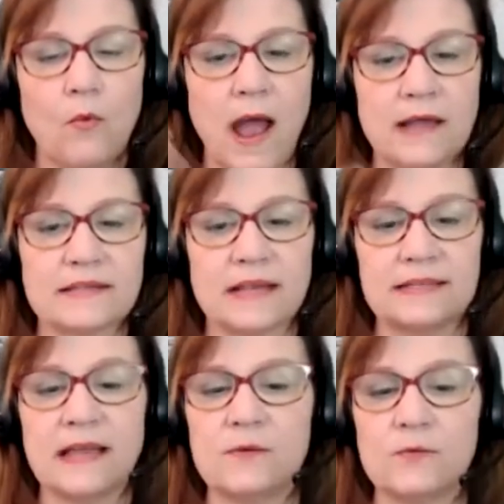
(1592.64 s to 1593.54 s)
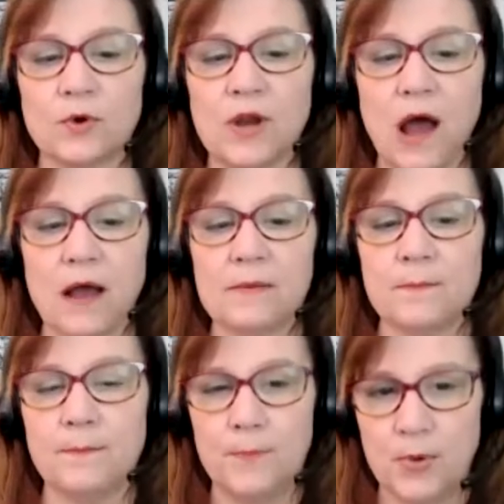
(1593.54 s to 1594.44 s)
as I said, we're not
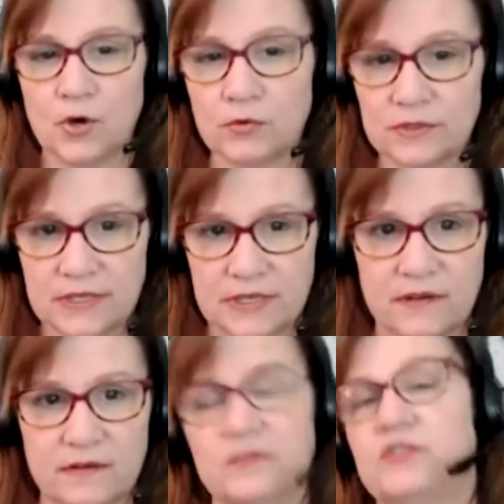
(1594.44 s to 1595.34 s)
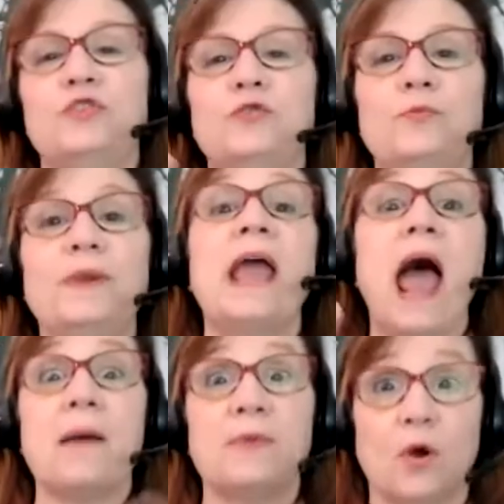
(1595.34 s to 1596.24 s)
built to be
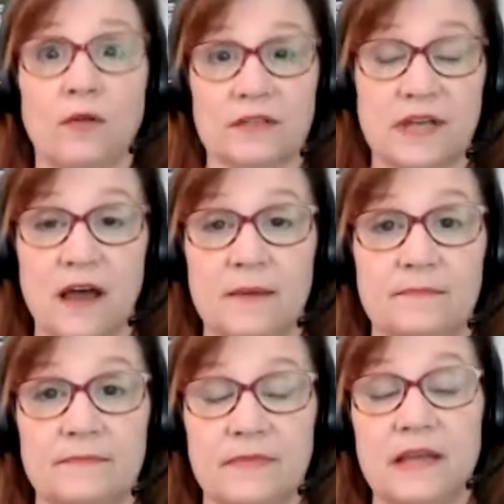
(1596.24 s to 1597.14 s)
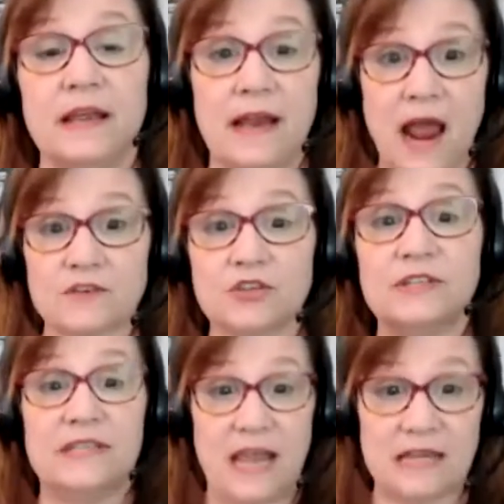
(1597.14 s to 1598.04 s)
happy all the time. It actually
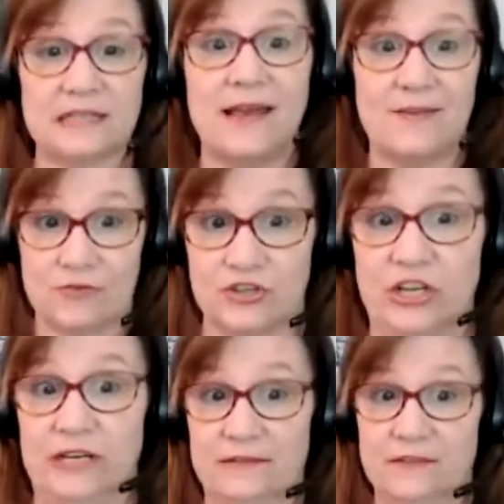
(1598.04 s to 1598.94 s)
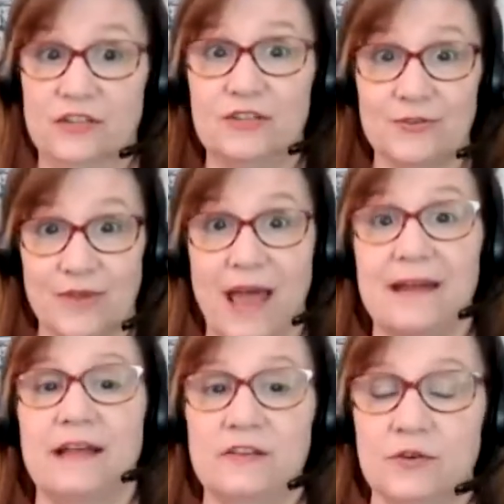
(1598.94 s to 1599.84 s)
takes energy to do that,
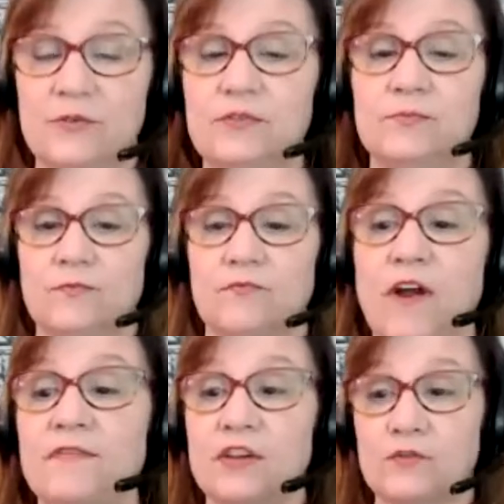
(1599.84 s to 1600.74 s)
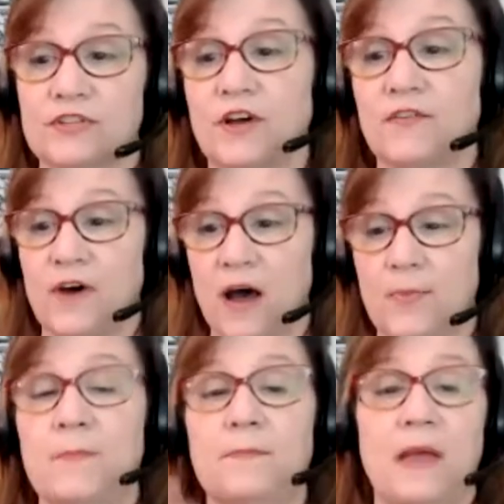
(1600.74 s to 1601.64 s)
and you revving yourself up
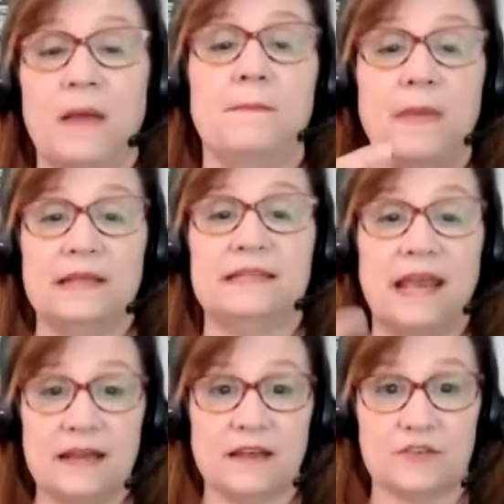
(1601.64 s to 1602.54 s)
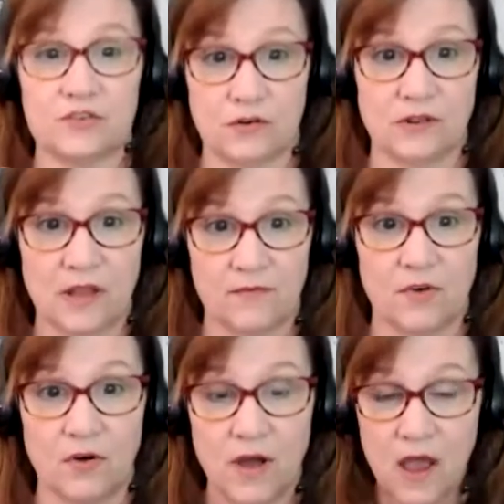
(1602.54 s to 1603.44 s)
and maintaining a certain
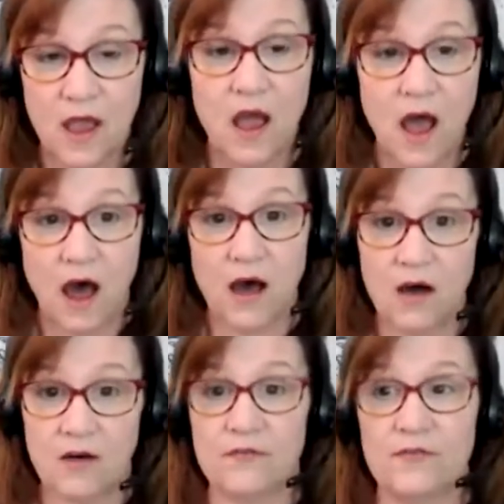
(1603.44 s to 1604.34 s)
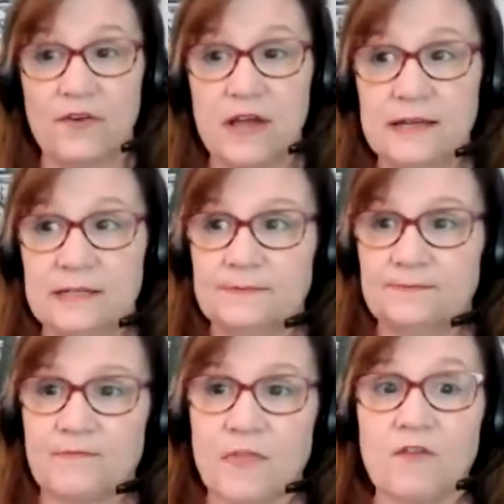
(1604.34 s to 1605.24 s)
level of
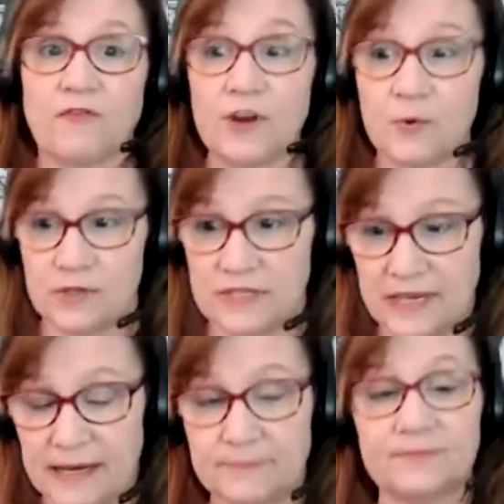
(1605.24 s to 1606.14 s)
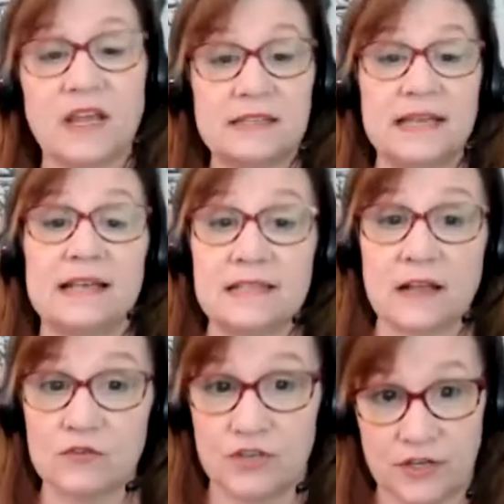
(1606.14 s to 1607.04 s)
frequency. It takes
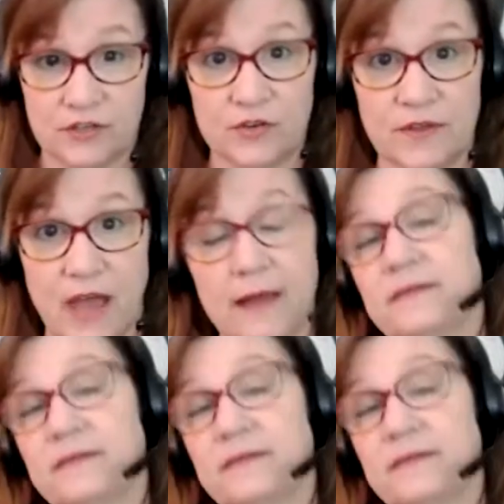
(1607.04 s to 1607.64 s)
energy to do that.